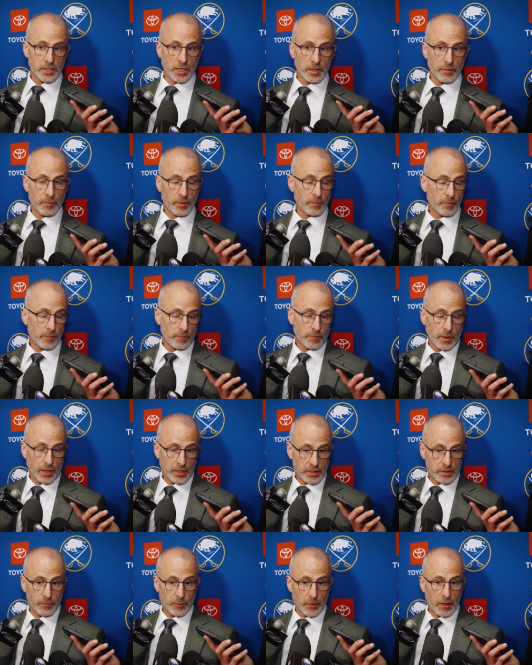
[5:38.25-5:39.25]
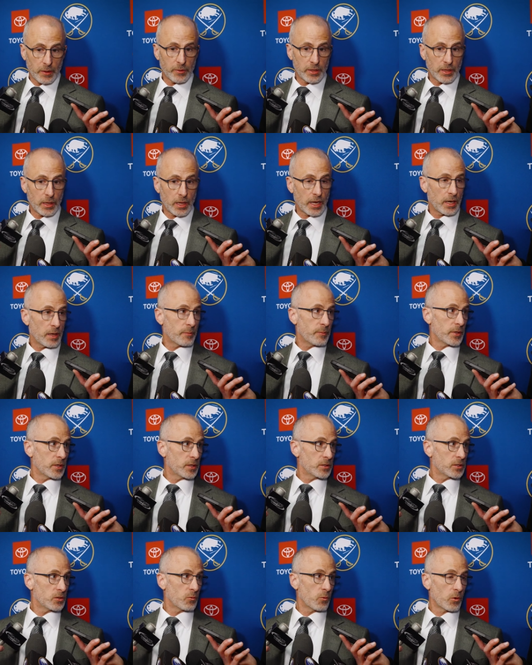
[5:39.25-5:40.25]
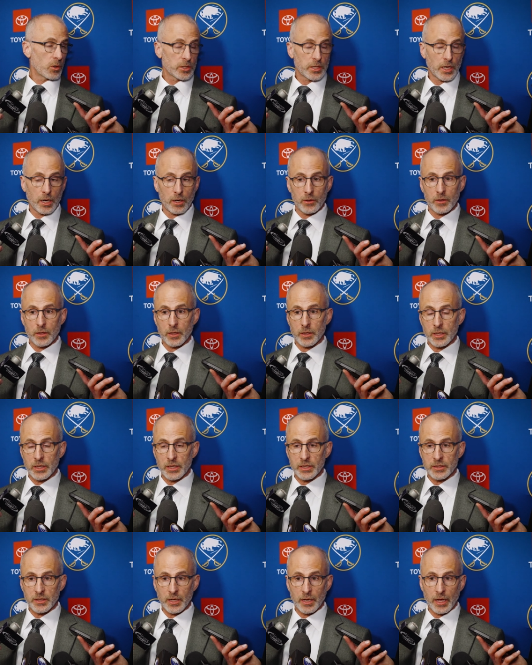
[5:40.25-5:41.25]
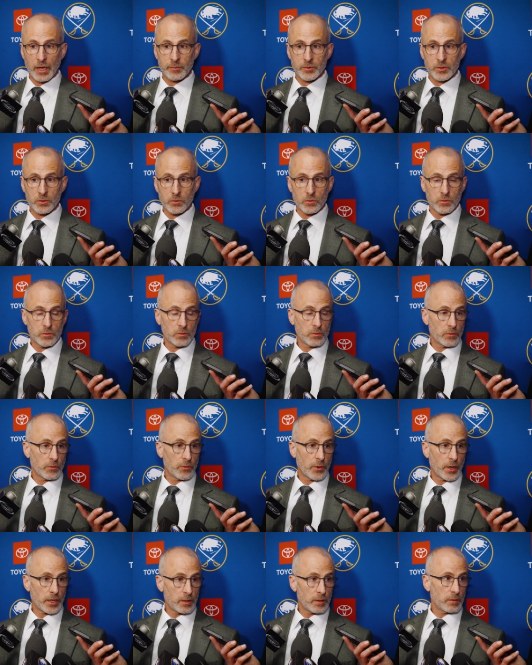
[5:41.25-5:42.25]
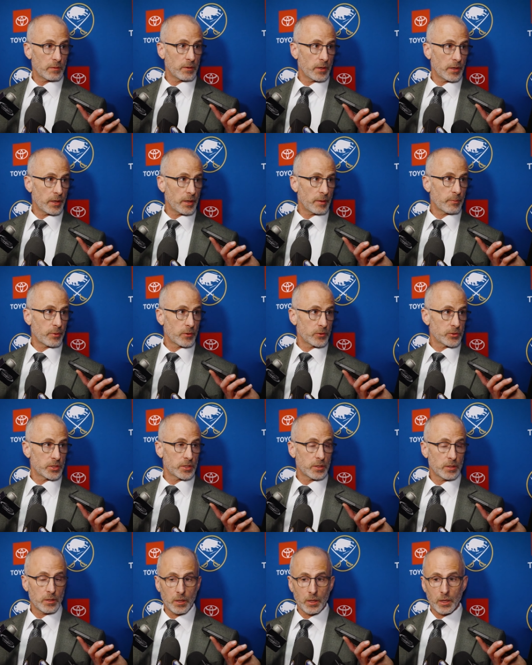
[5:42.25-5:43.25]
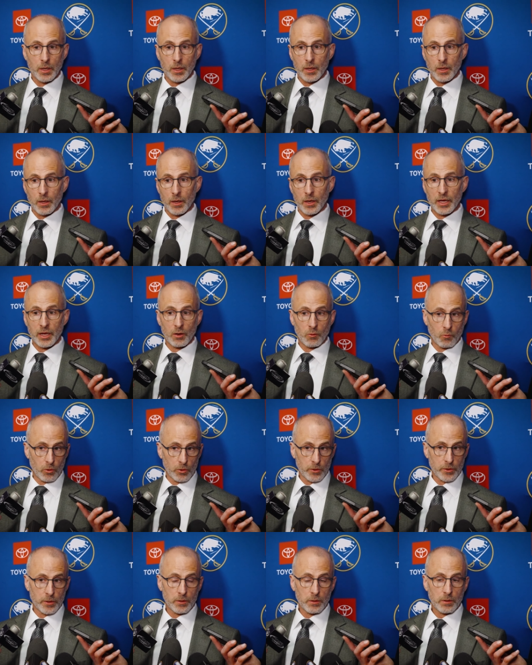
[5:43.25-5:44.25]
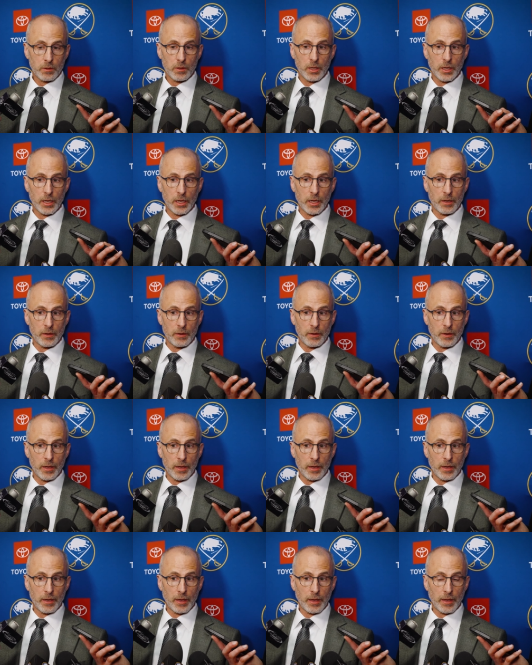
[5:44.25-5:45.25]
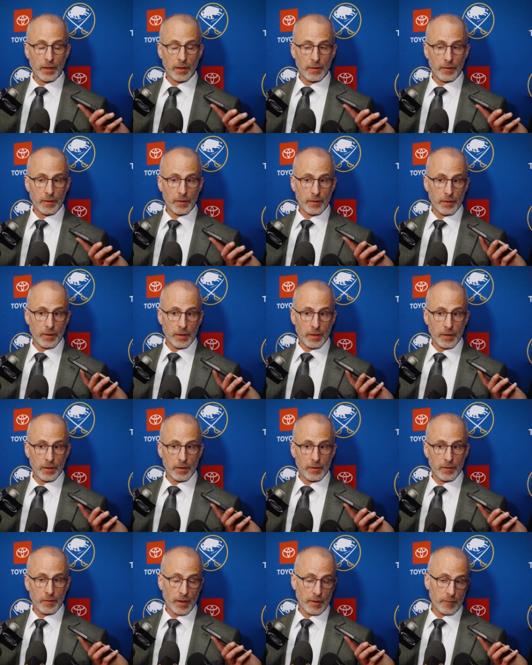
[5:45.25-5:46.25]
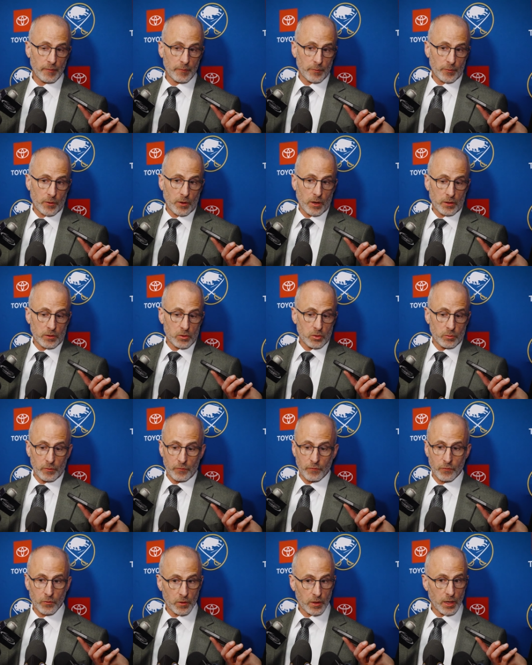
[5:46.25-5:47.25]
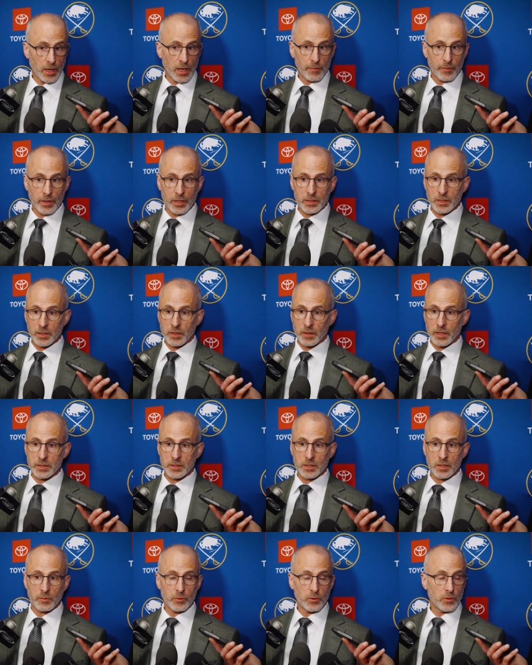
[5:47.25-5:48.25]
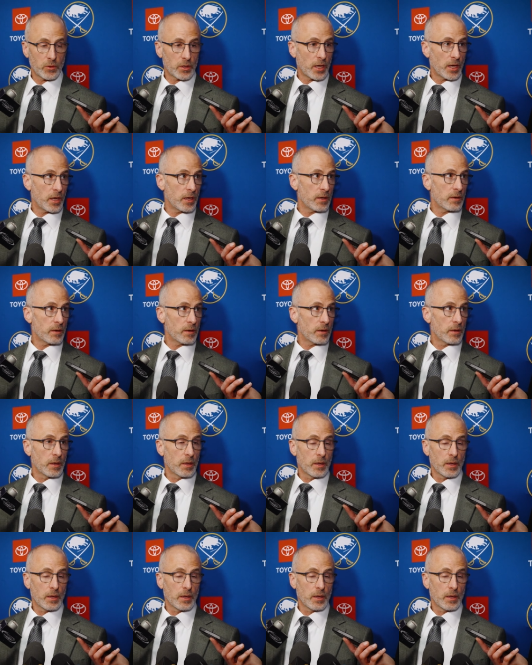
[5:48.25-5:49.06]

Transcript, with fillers: to get him in the lineup because he works hard. He is an absolute great person and a worker. And I talked to him before the game and I said, let's communicate. And